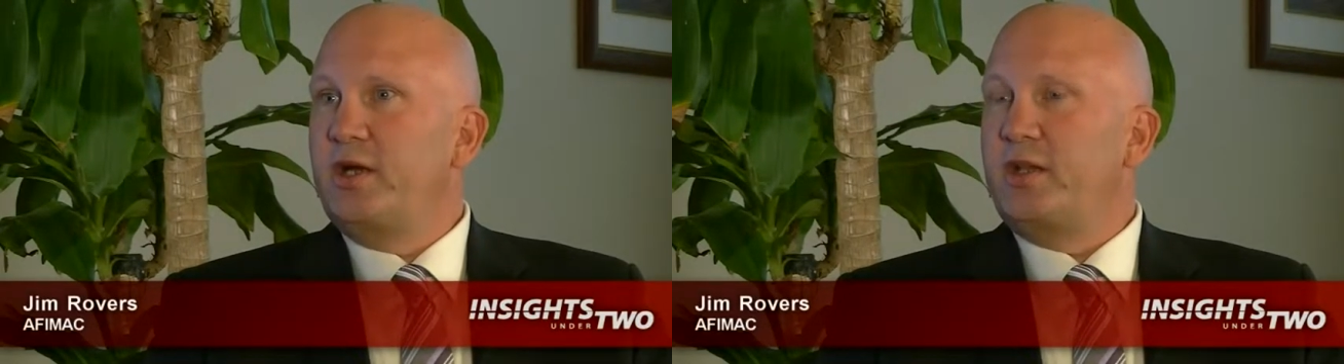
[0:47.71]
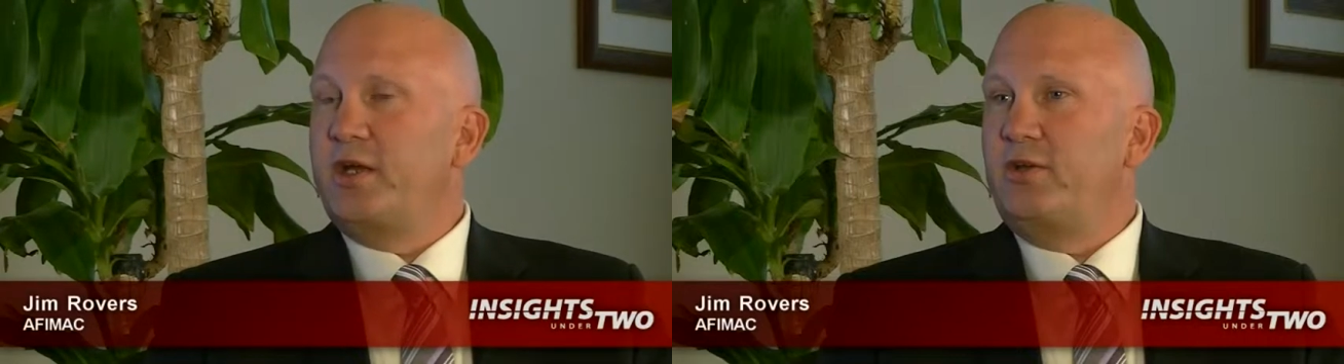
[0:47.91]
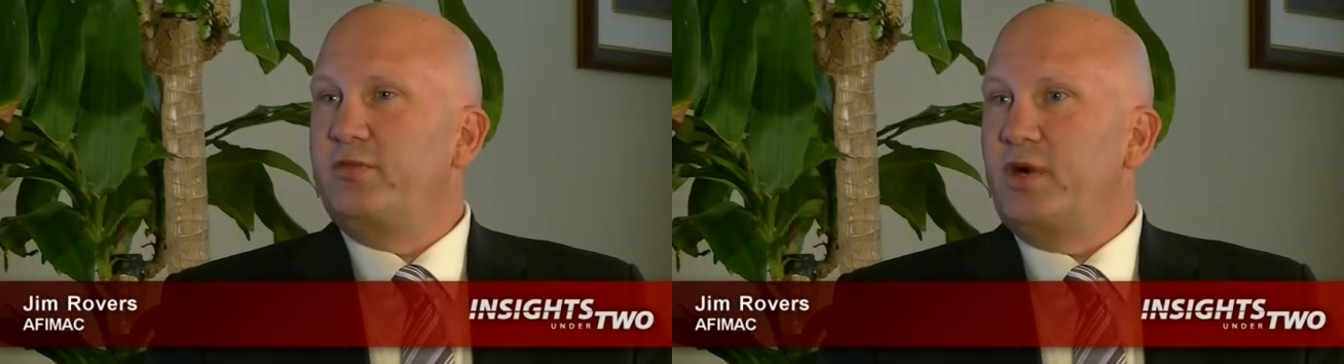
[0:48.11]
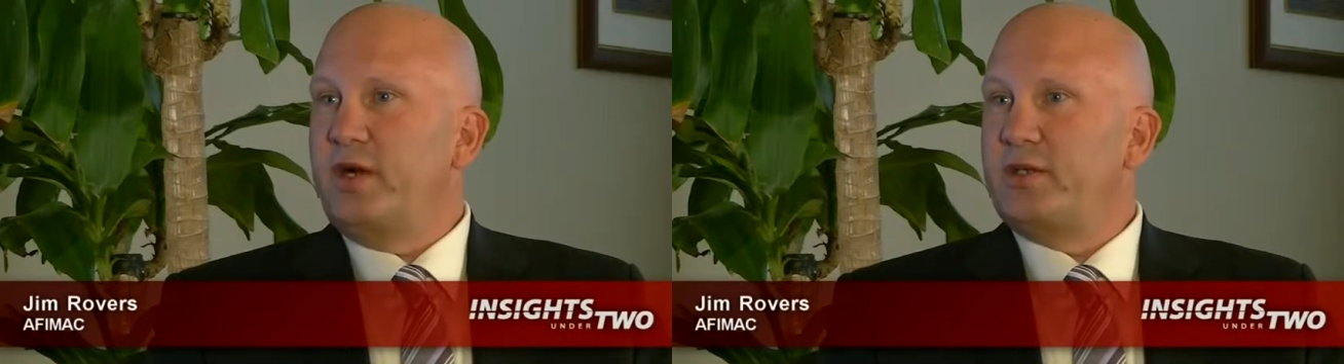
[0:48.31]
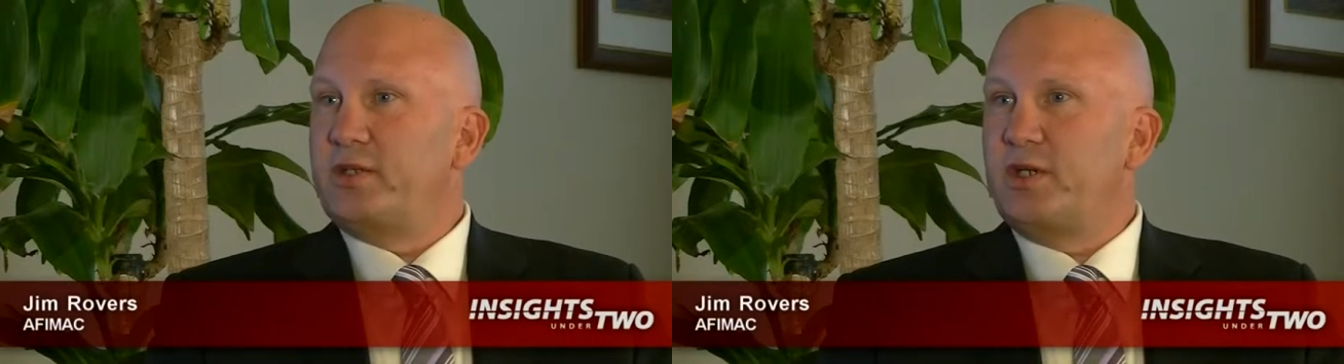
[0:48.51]
that you've
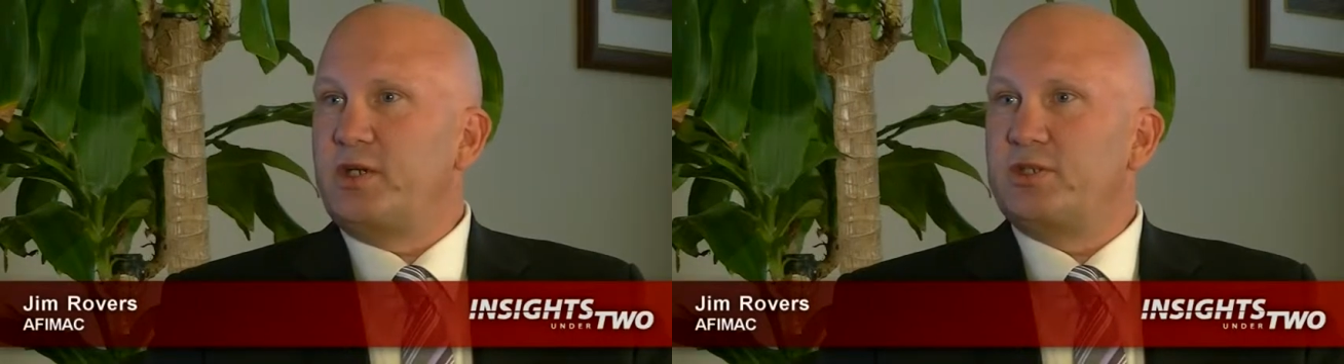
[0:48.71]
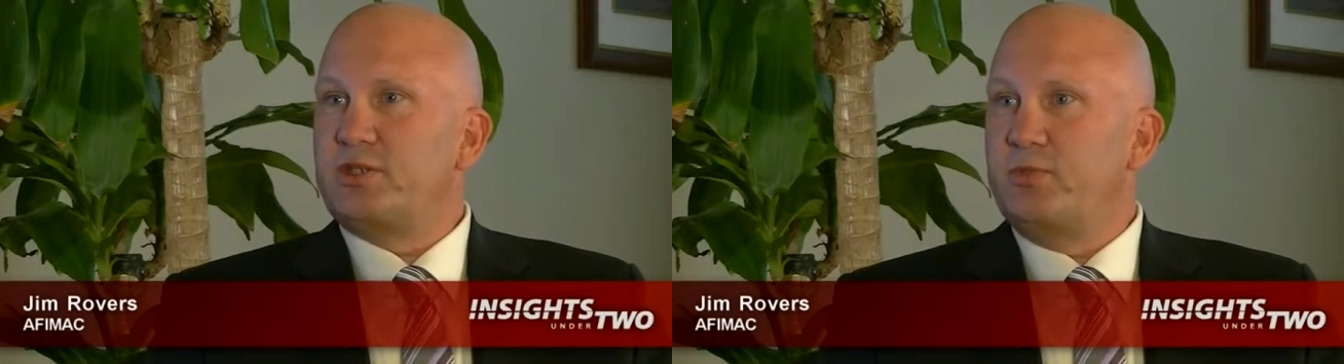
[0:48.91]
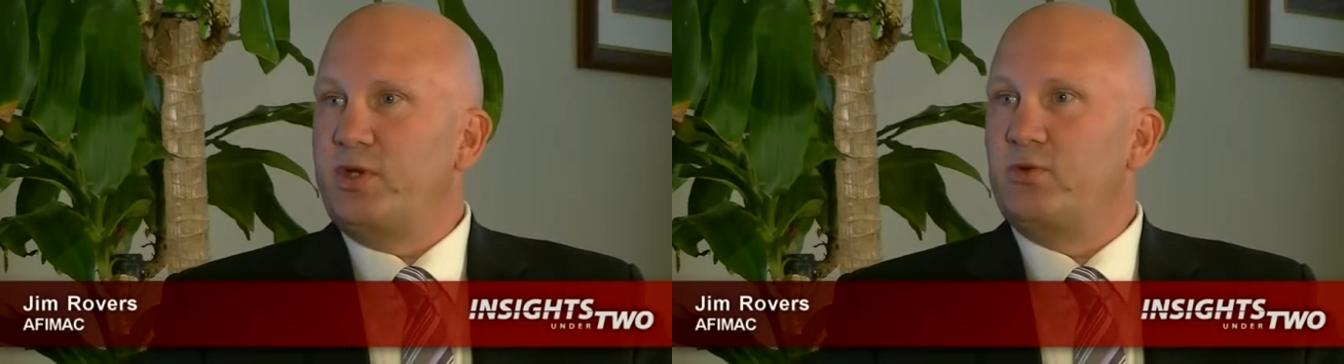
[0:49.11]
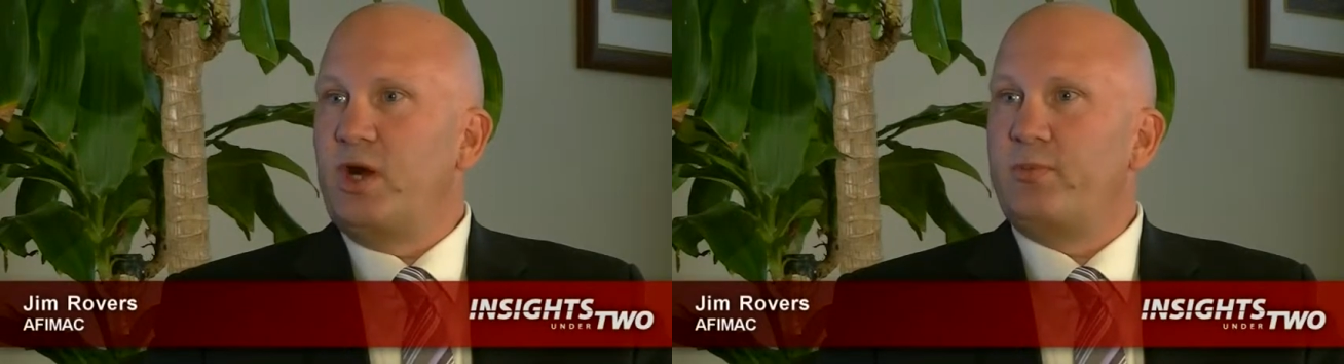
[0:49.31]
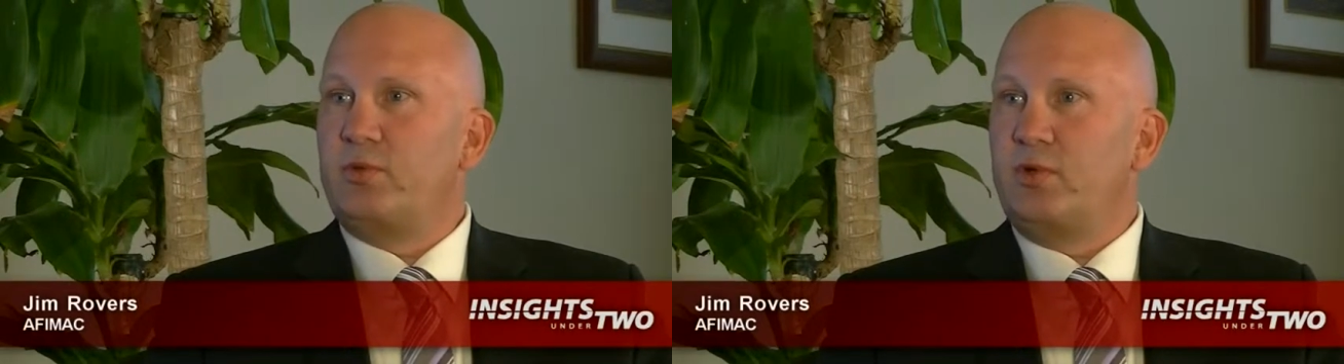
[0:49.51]
got some
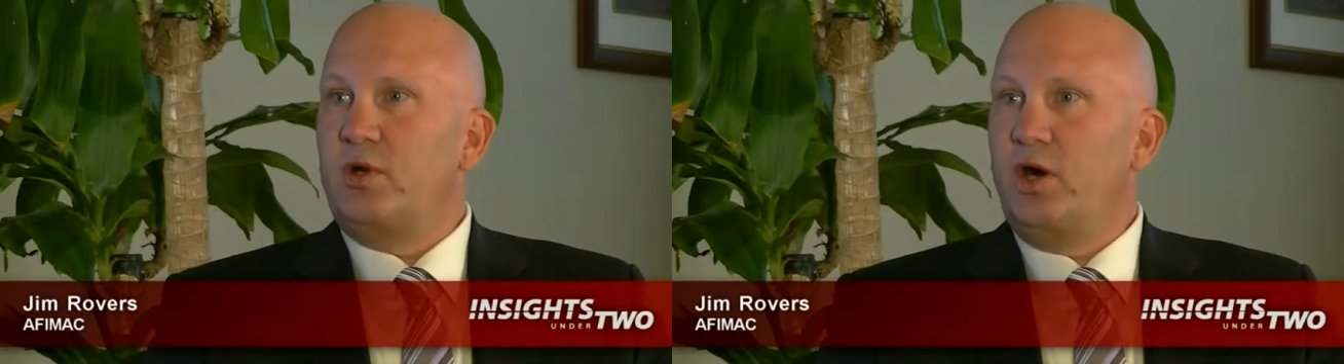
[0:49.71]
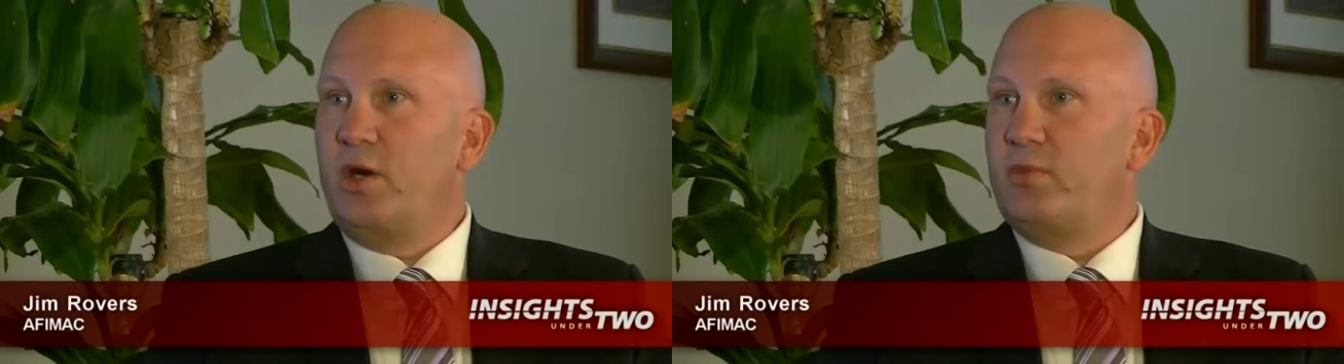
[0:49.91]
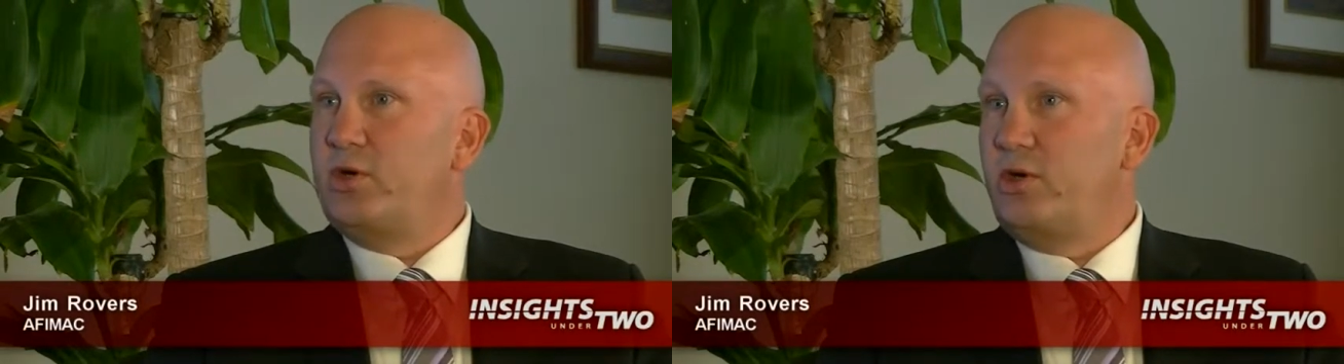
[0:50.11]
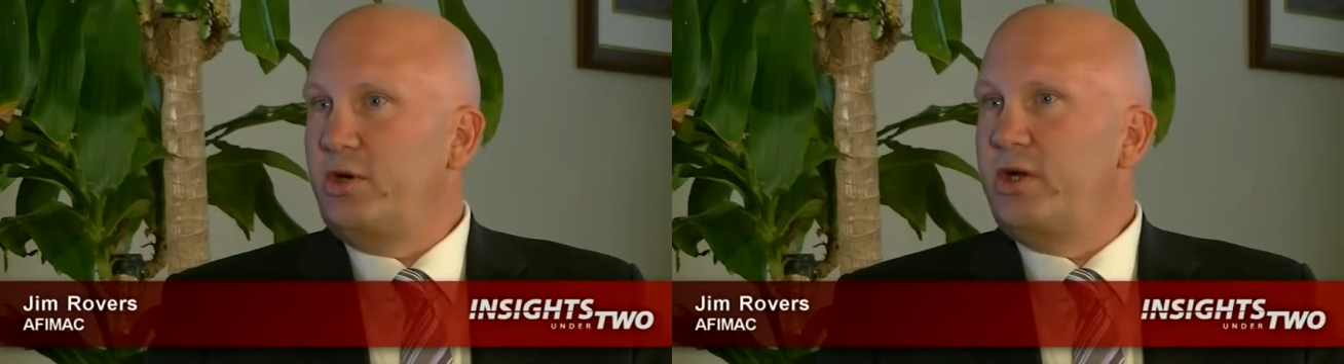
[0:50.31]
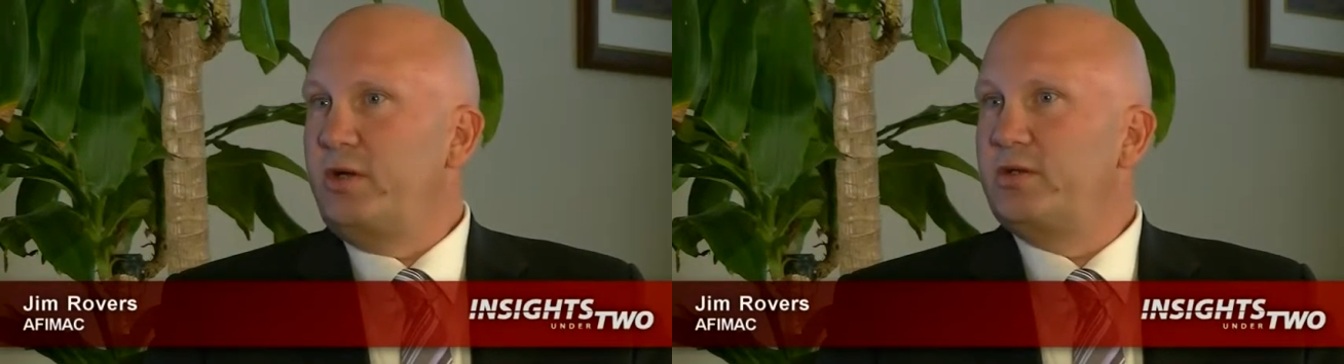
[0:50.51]
irreparable harm
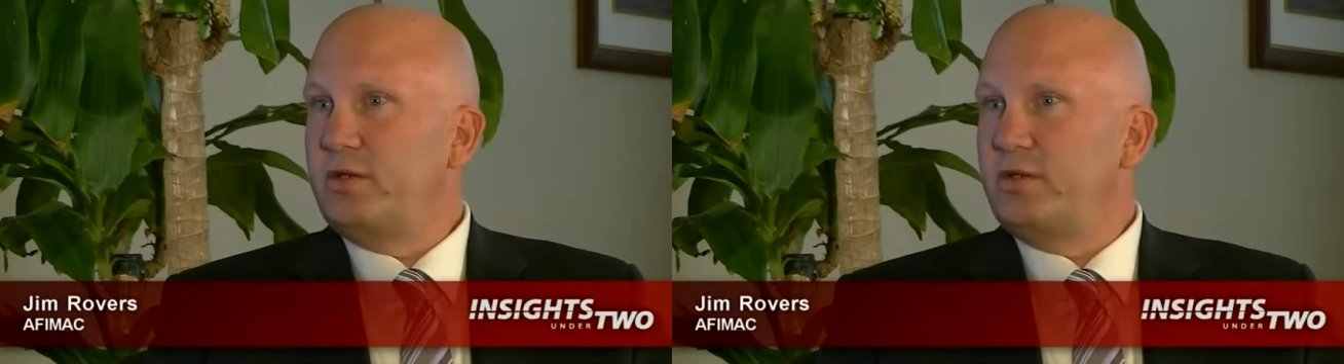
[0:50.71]
occurring